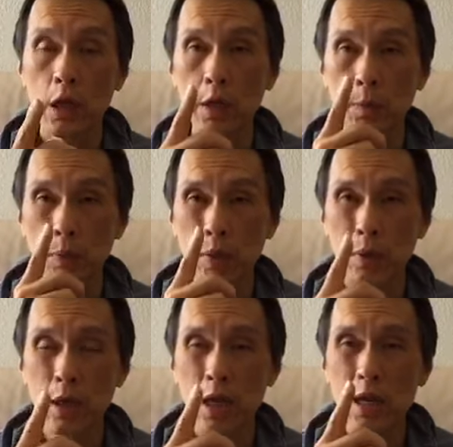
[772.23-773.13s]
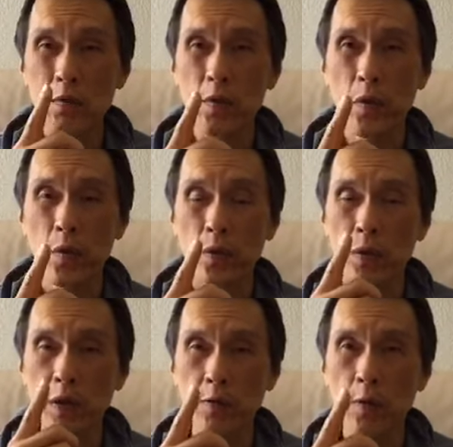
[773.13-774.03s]
it plays with
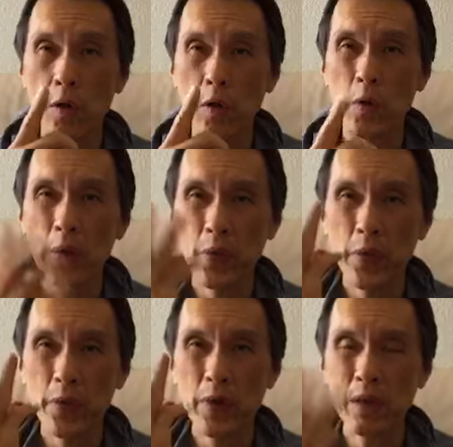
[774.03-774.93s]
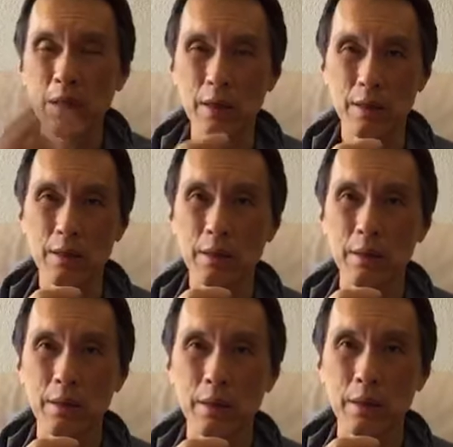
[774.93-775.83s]
the following 3 things.
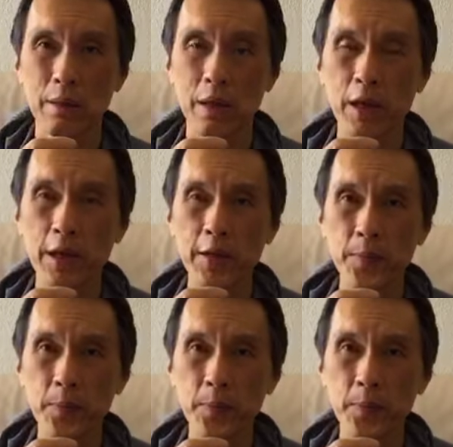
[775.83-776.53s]
Okay?